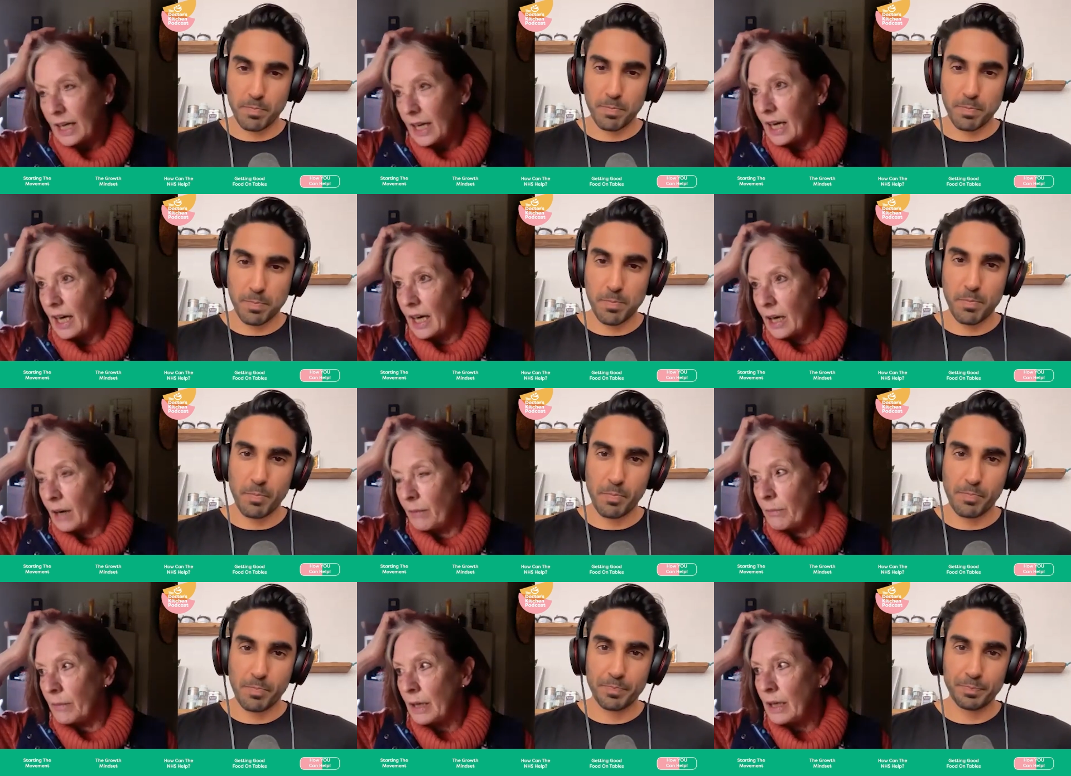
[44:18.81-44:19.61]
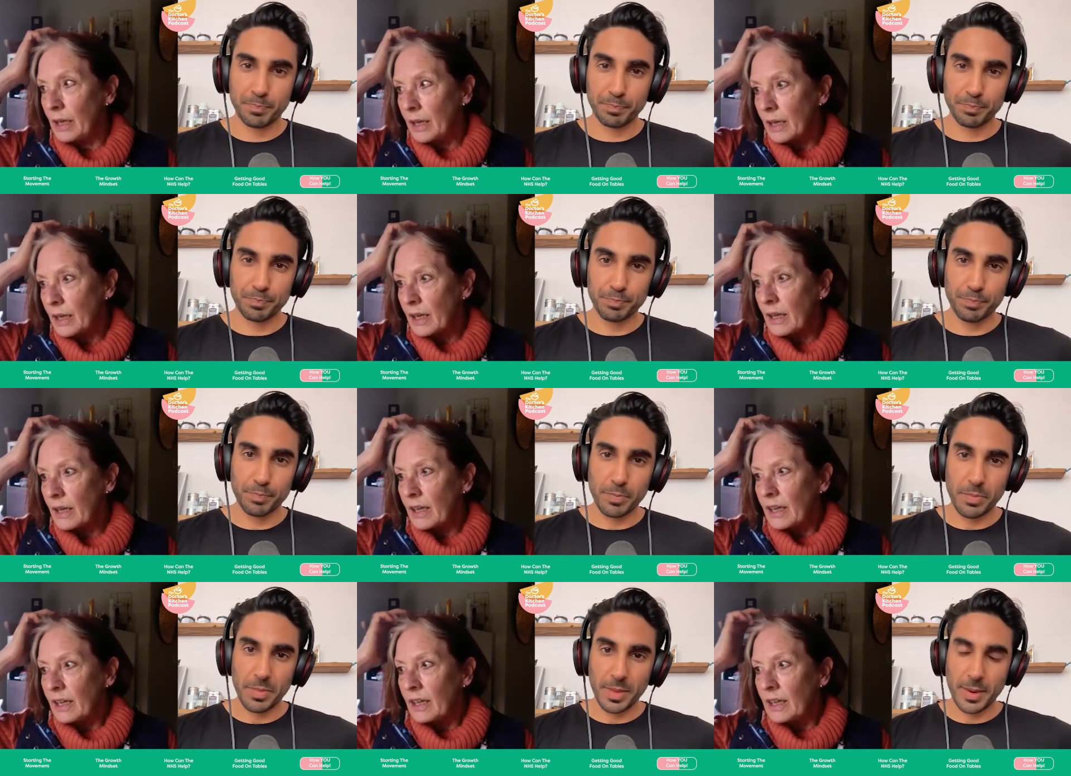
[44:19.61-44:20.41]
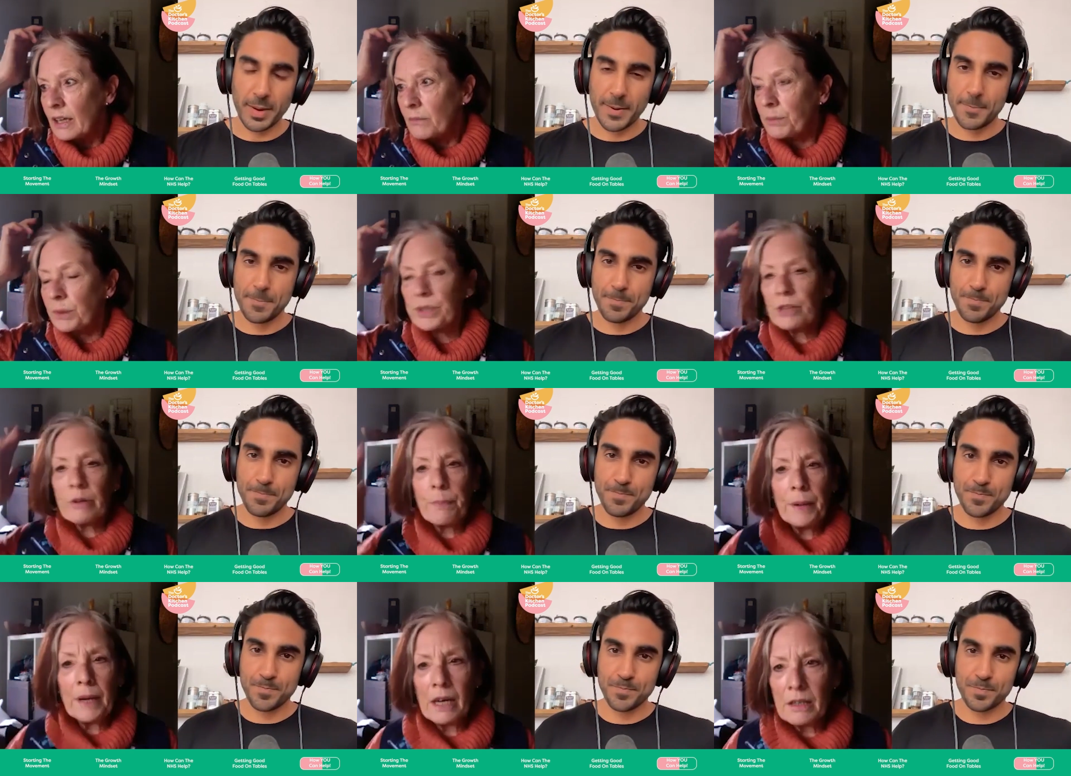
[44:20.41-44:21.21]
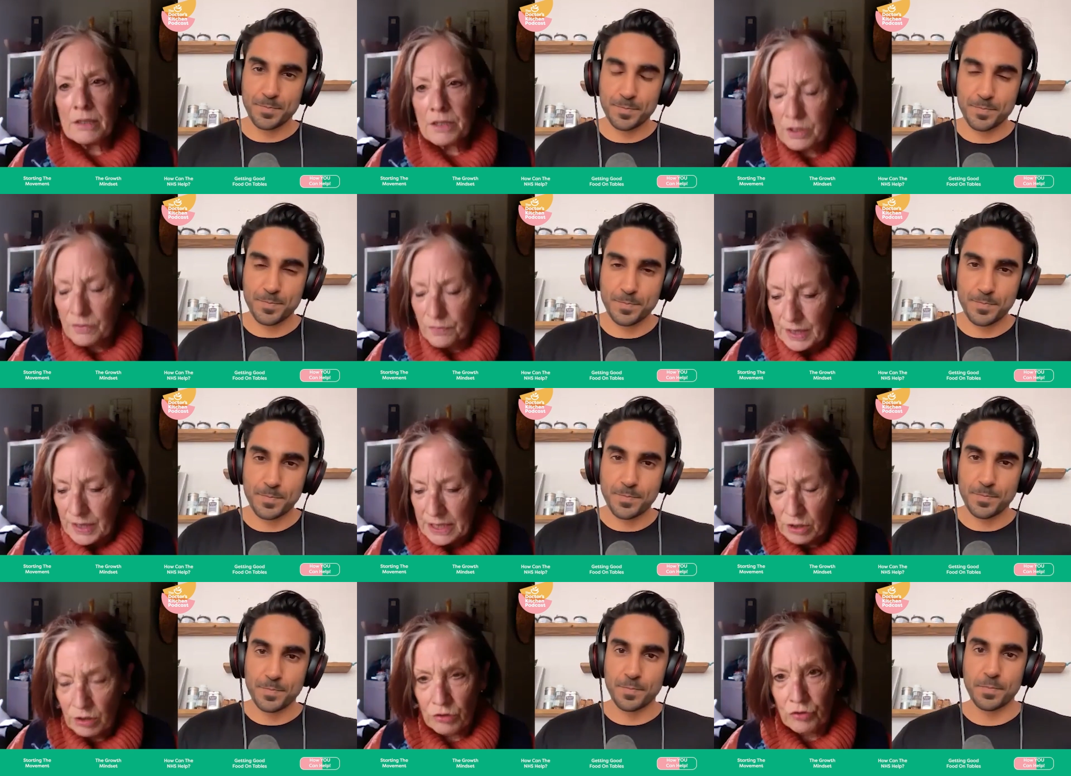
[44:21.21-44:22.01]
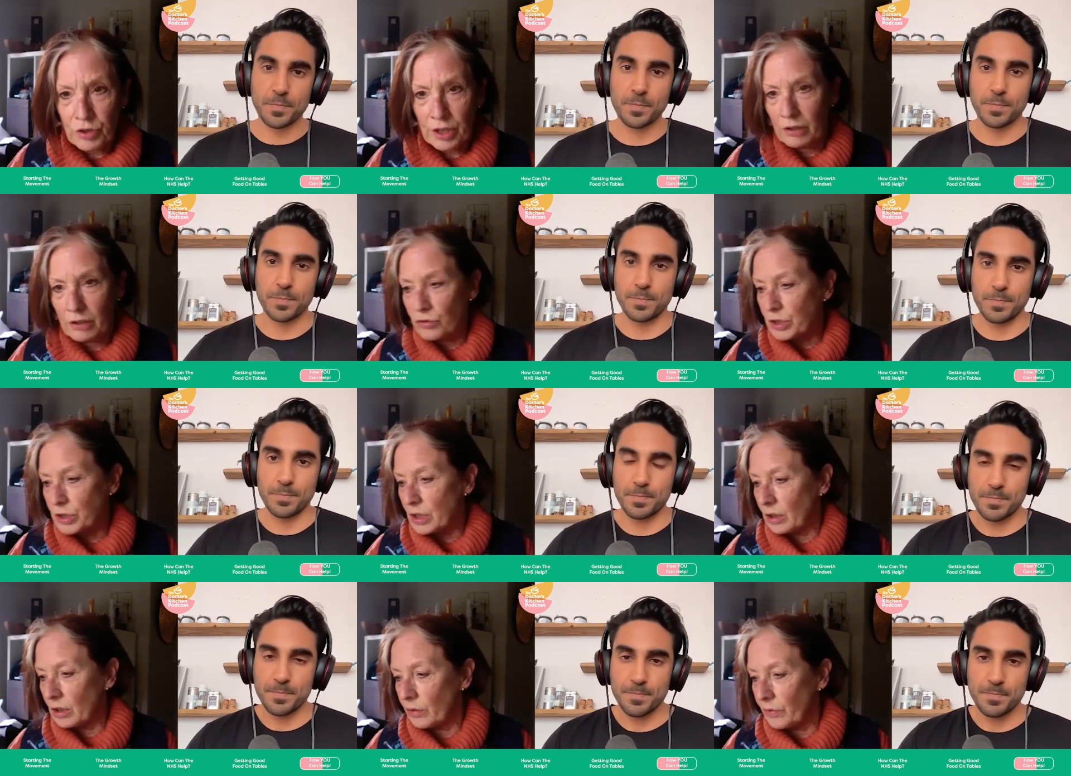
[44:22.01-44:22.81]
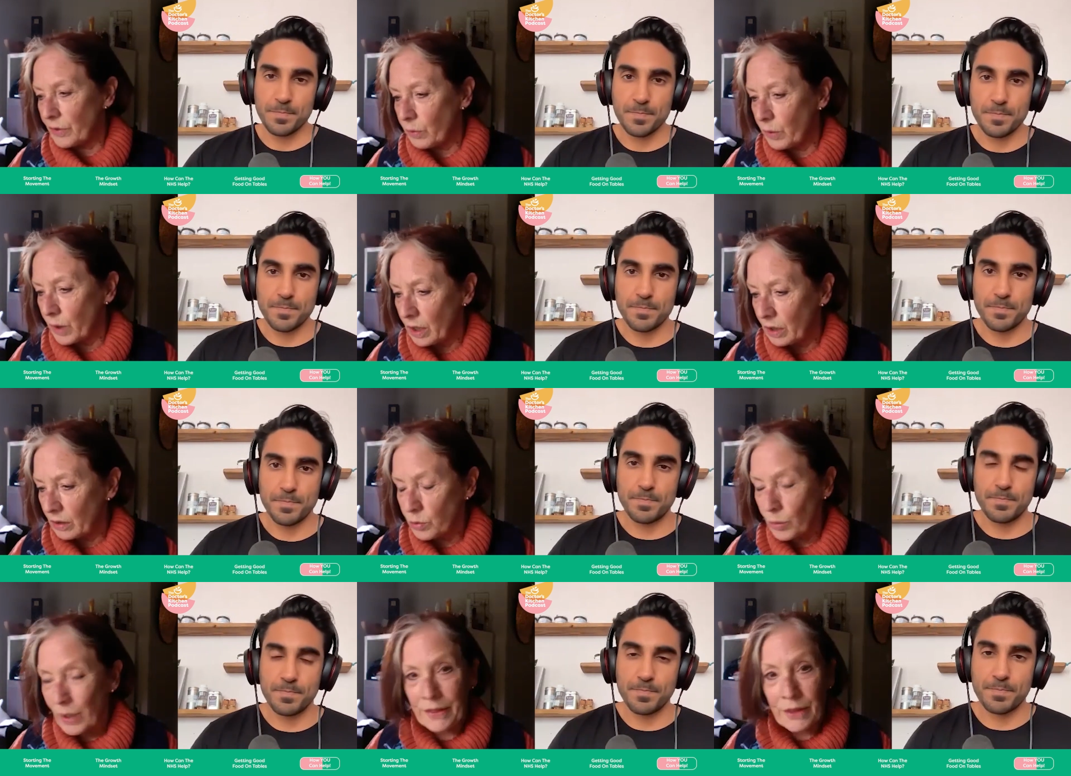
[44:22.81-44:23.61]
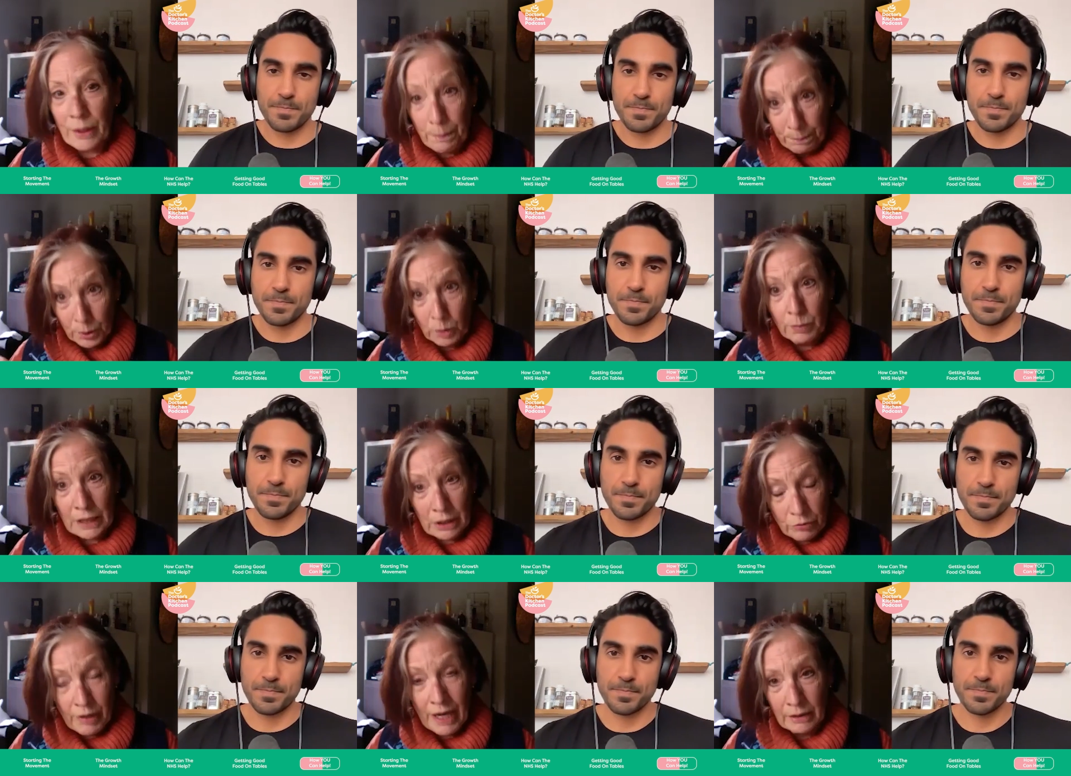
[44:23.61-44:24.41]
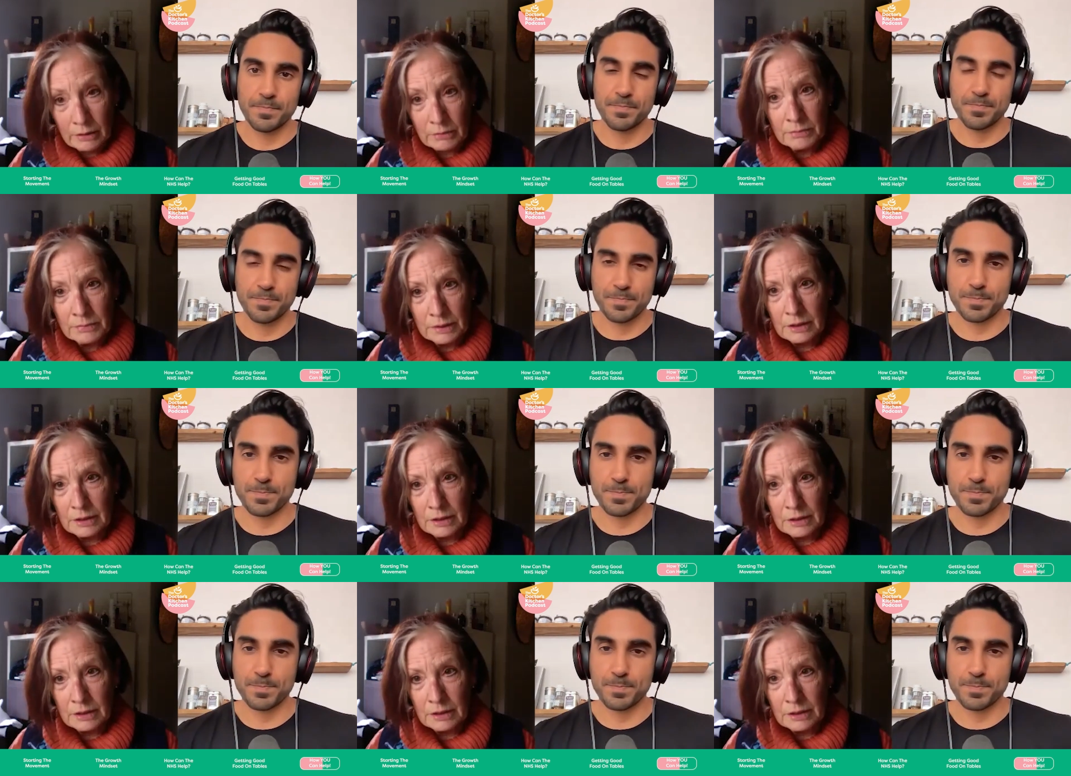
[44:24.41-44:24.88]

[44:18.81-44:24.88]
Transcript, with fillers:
Speaker 1: But there are parts of this country and countries all over the world where the public realm,